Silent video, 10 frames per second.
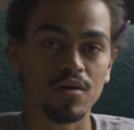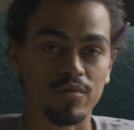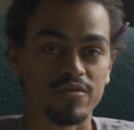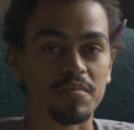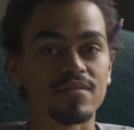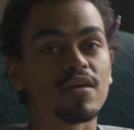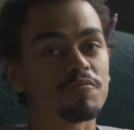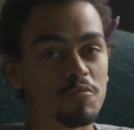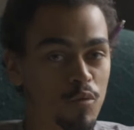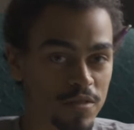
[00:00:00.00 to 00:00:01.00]
which means that you have
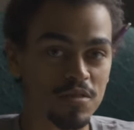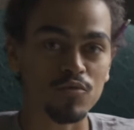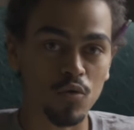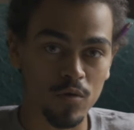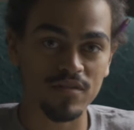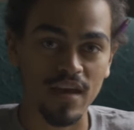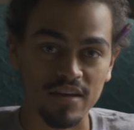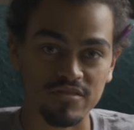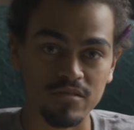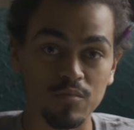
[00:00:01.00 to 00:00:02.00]
to point them towards the
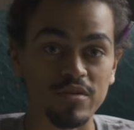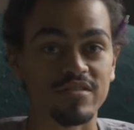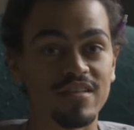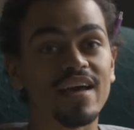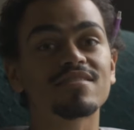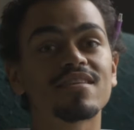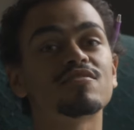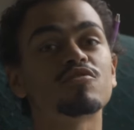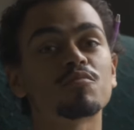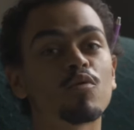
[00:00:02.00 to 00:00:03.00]
action, which is nice because
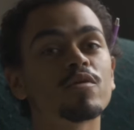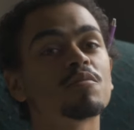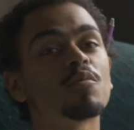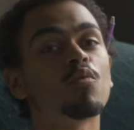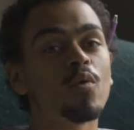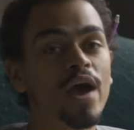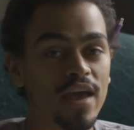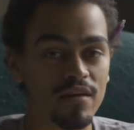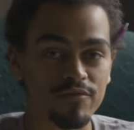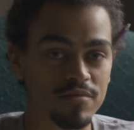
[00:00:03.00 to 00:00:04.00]
you can point them
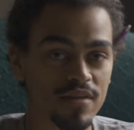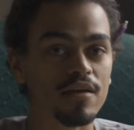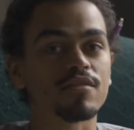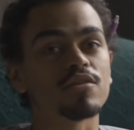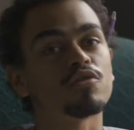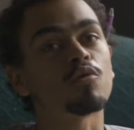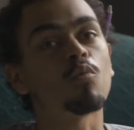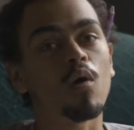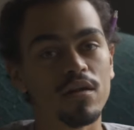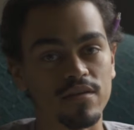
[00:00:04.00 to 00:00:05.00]
away from sounds that you don't
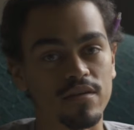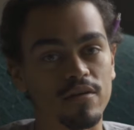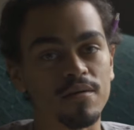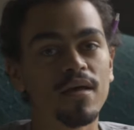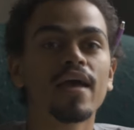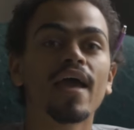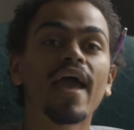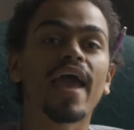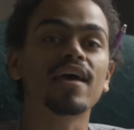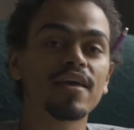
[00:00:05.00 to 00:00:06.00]
want to hear.
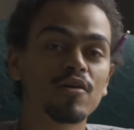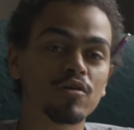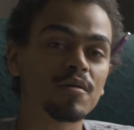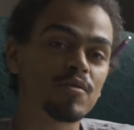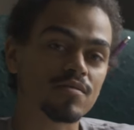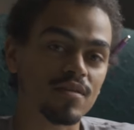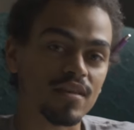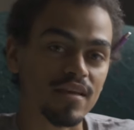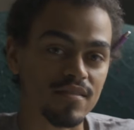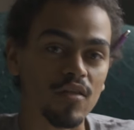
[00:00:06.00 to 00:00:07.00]
And they hook up using an
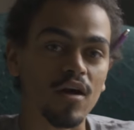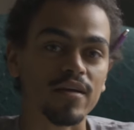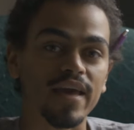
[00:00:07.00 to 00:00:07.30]
XLR